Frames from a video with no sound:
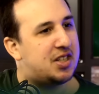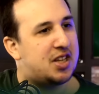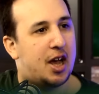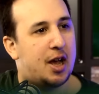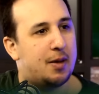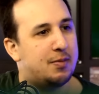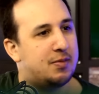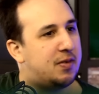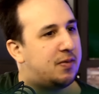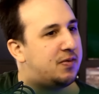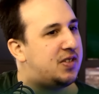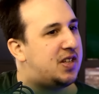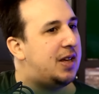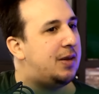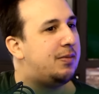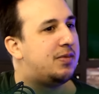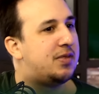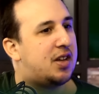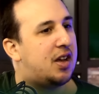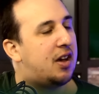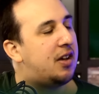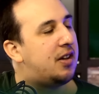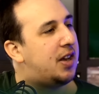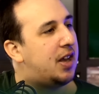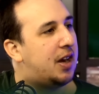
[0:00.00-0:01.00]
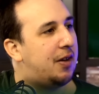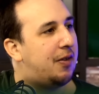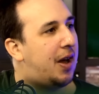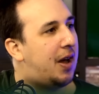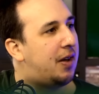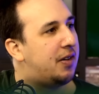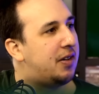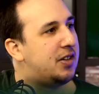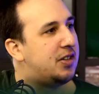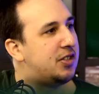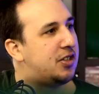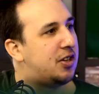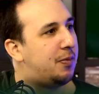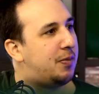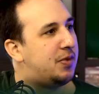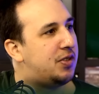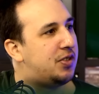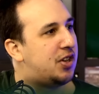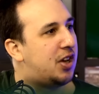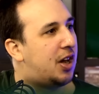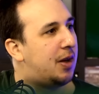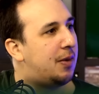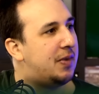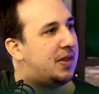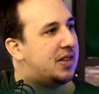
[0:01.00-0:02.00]
times have teams turned it around in
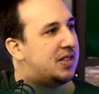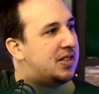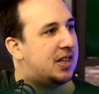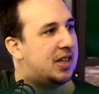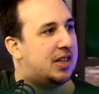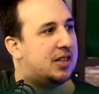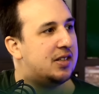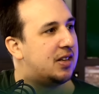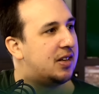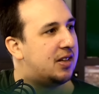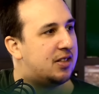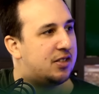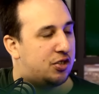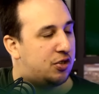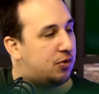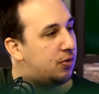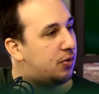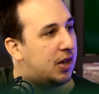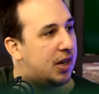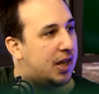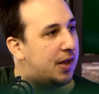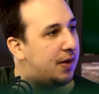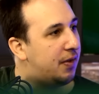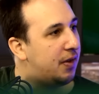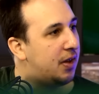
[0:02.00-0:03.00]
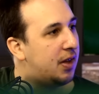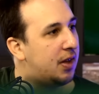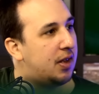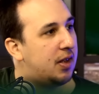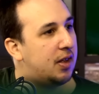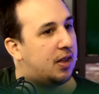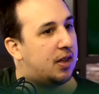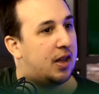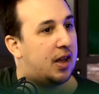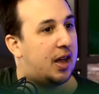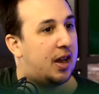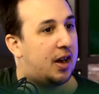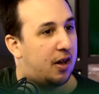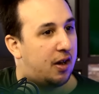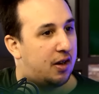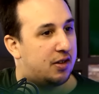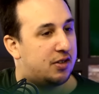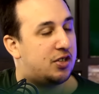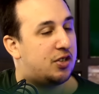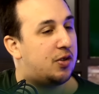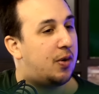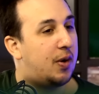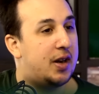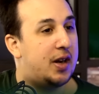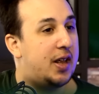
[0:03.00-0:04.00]
stoppage time this season? Two, Particularly Arsenal. And
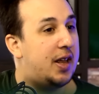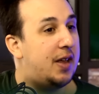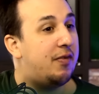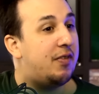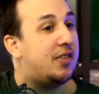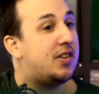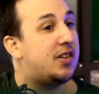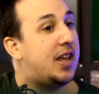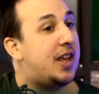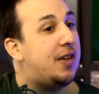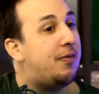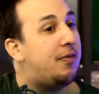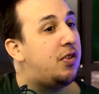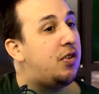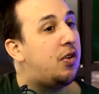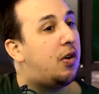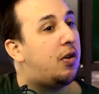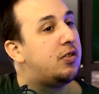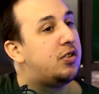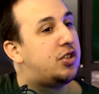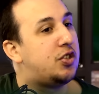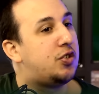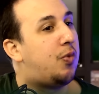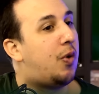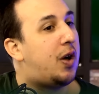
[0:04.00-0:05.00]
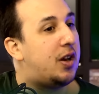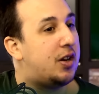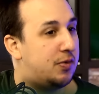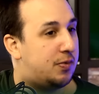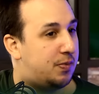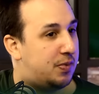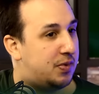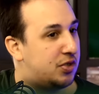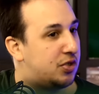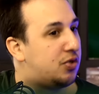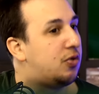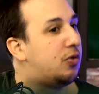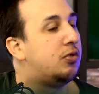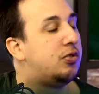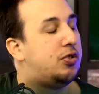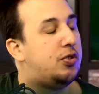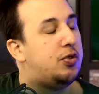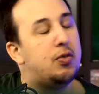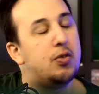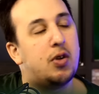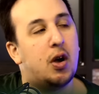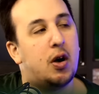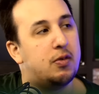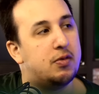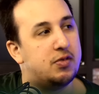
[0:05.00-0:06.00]
Arsenal. And even even not just one, score
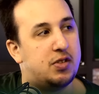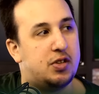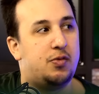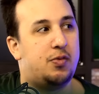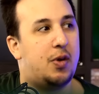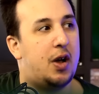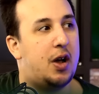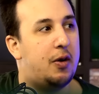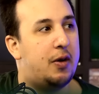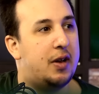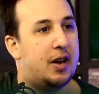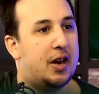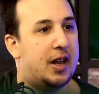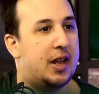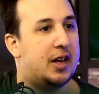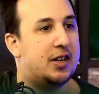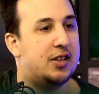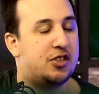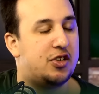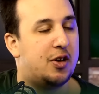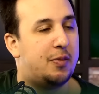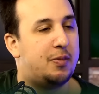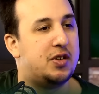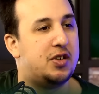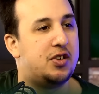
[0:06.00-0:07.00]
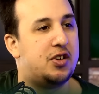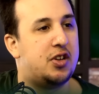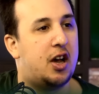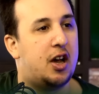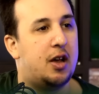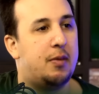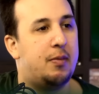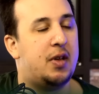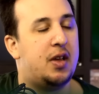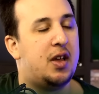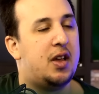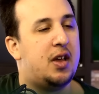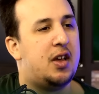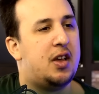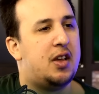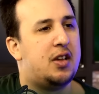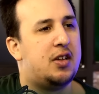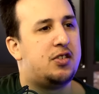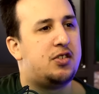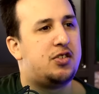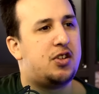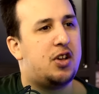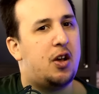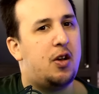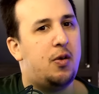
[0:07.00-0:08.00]
two goals as well in, in stoppage time.
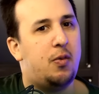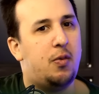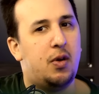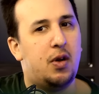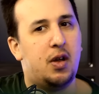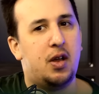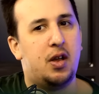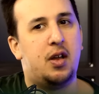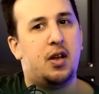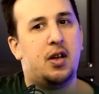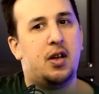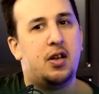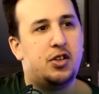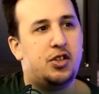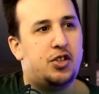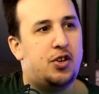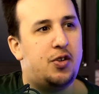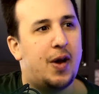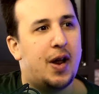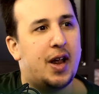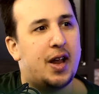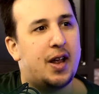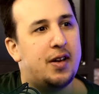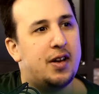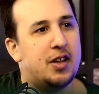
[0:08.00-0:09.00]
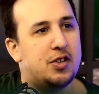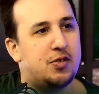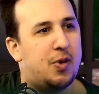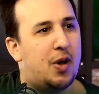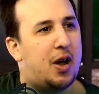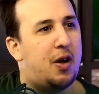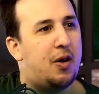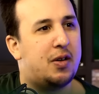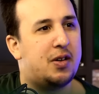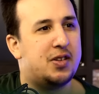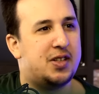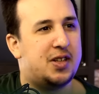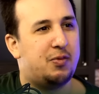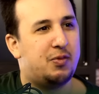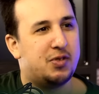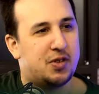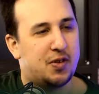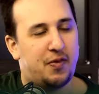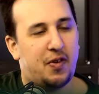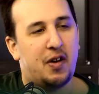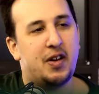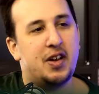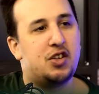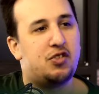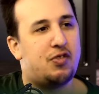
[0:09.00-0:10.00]
So do you reckon as well? Because it was a
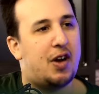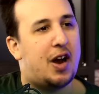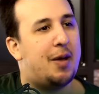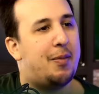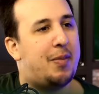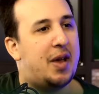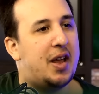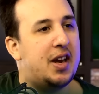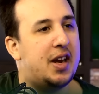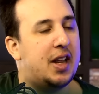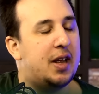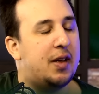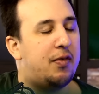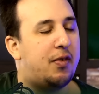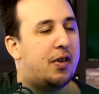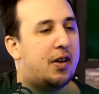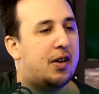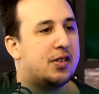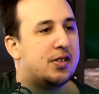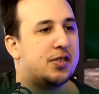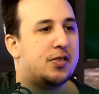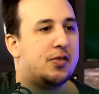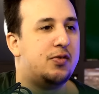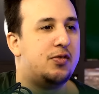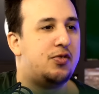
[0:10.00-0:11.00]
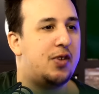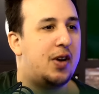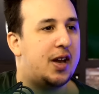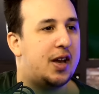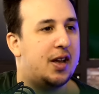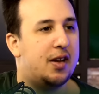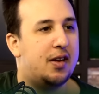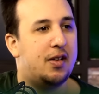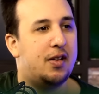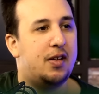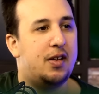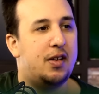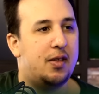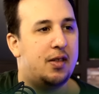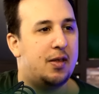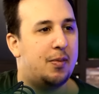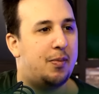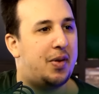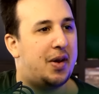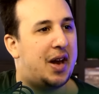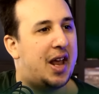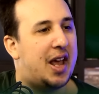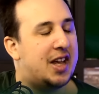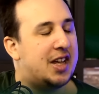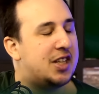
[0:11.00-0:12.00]
very drab ending for Arsenal. Do you reckon the
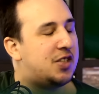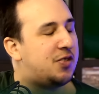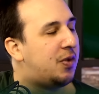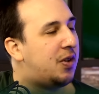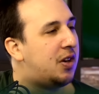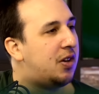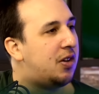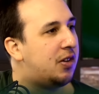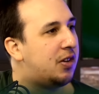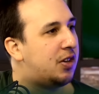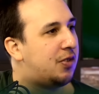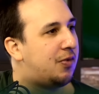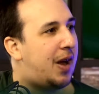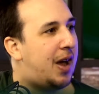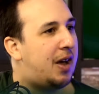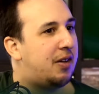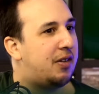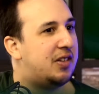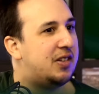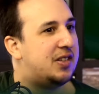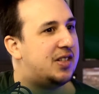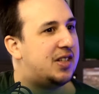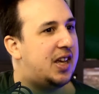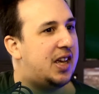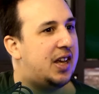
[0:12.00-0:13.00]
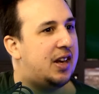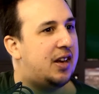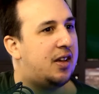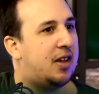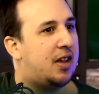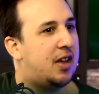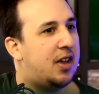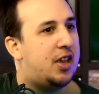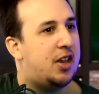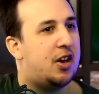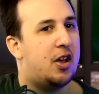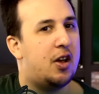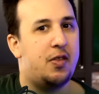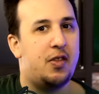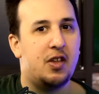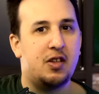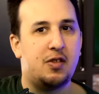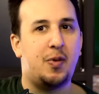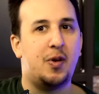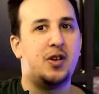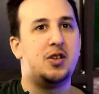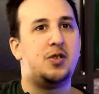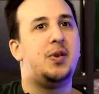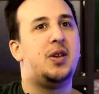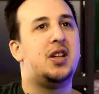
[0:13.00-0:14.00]
players would have looked around and seen, you know, they're
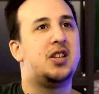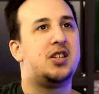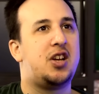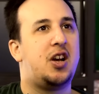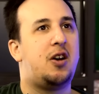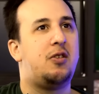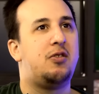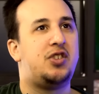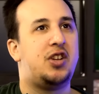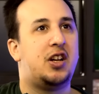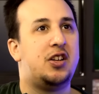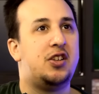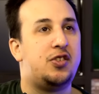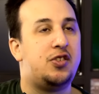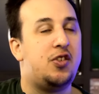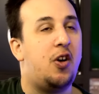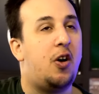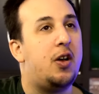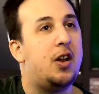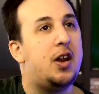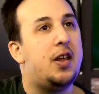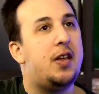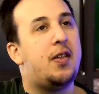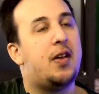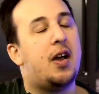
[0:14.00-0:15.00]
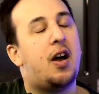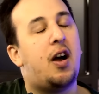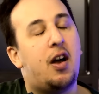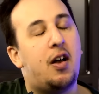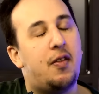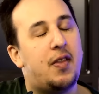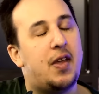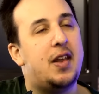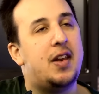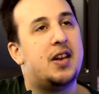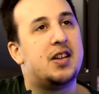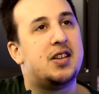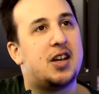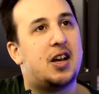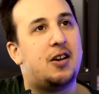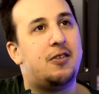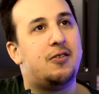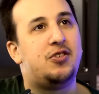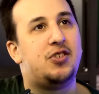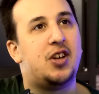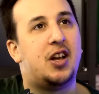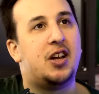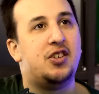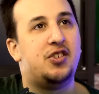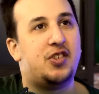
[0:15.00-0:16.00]
supposed to be in a title challenge. Not only are they in a title
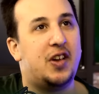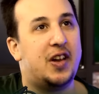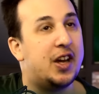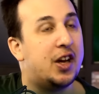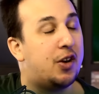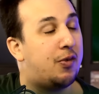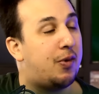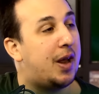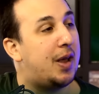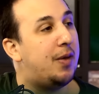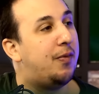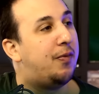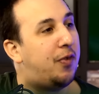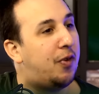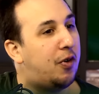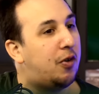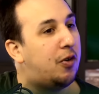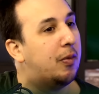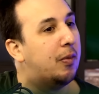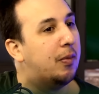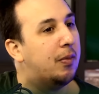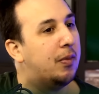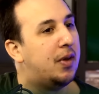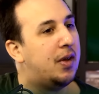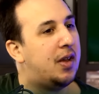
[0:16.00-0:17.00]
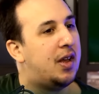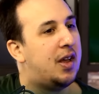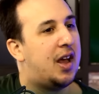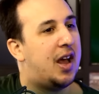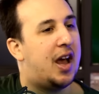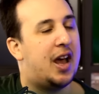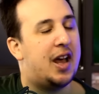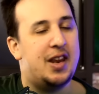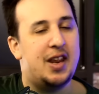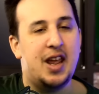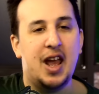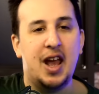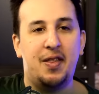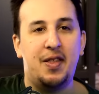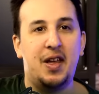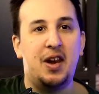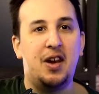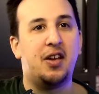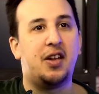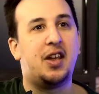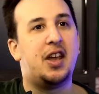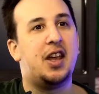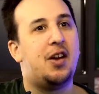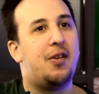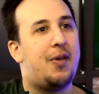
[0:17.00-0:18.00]
challenge, they're in great form, and yet they're
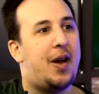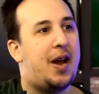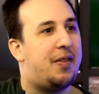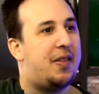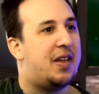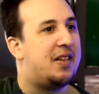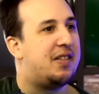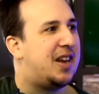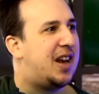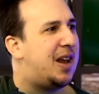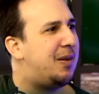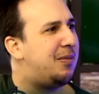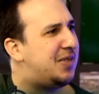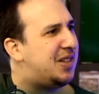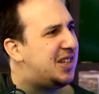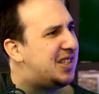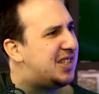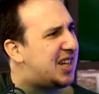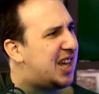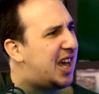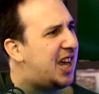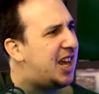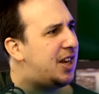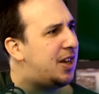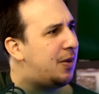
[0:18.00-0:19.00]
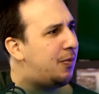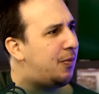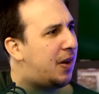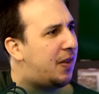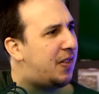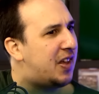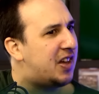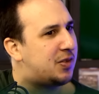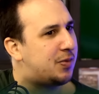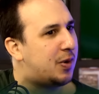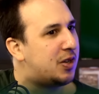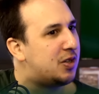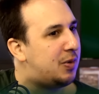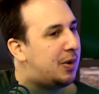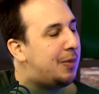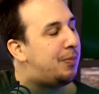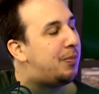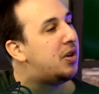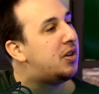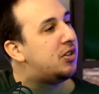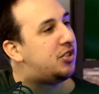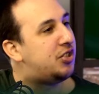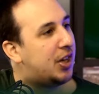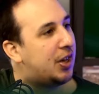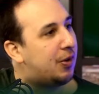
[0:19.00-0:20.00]
looking around. There's an empty stadium when they're supposed to be
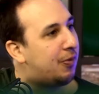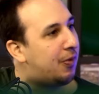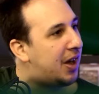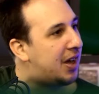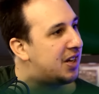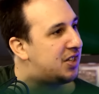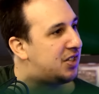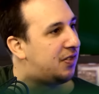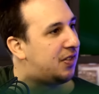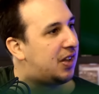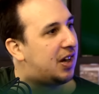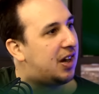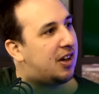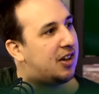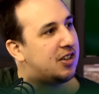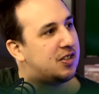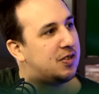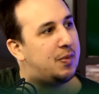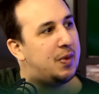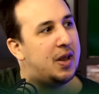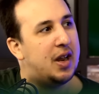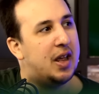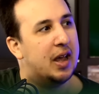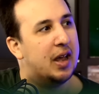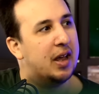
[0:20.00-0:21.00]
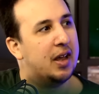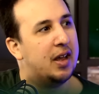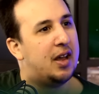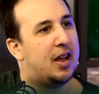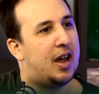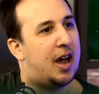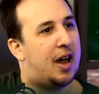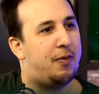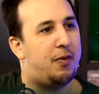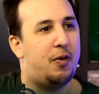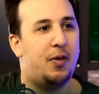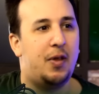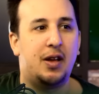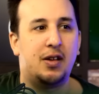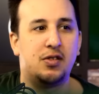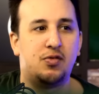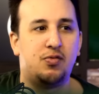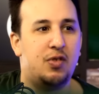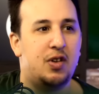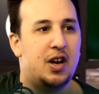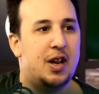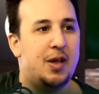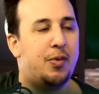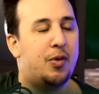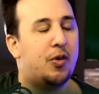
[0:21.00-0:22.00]
pushing right till the last minute. I thought that was
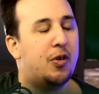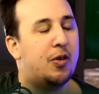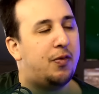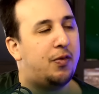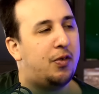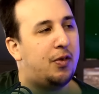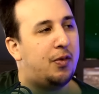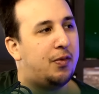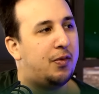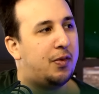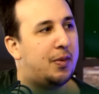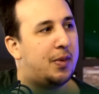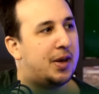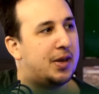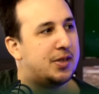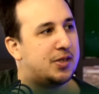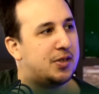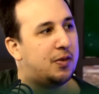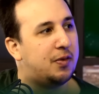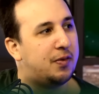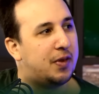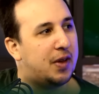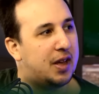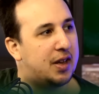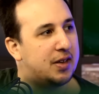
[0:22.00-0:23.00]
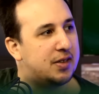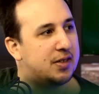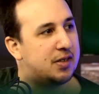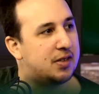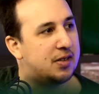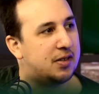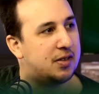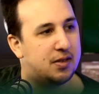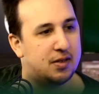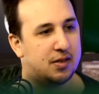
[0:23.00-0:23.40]
really poor form from Arsenal fans. I think